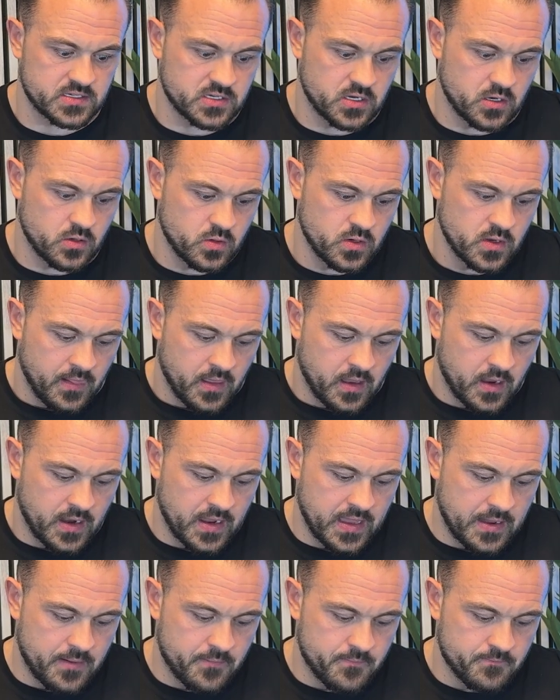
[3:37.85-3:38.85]
So I
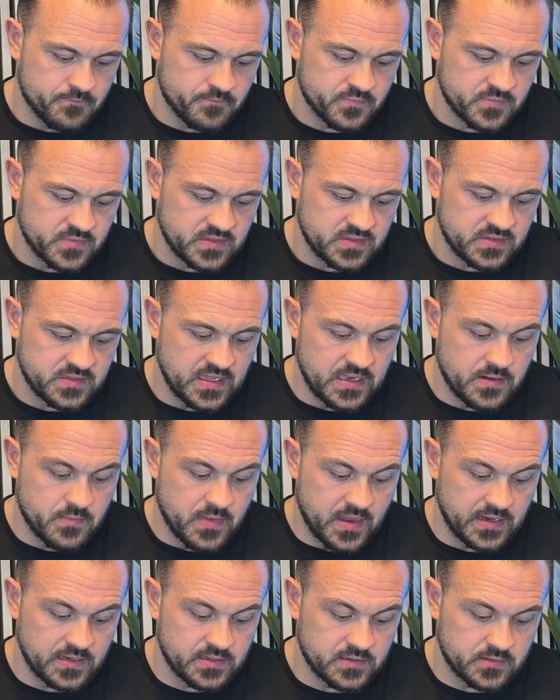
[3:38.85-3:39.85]
am Dean
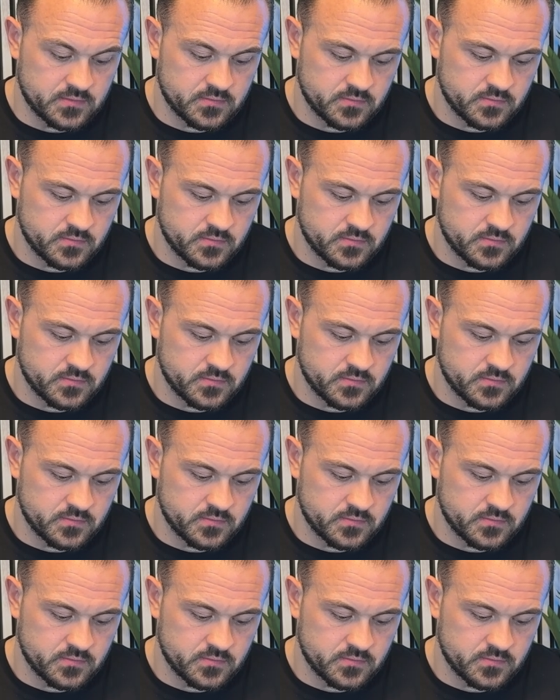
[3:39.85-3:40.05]
Maiden.